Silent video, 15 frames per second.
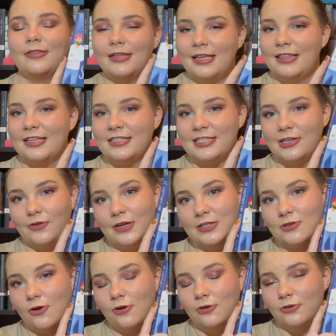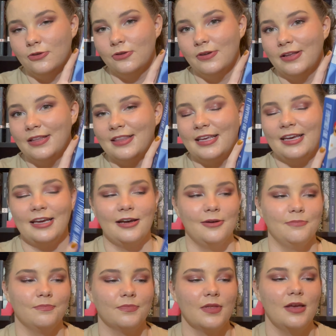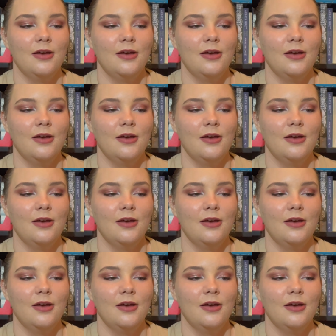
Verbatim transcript: in this series on the um,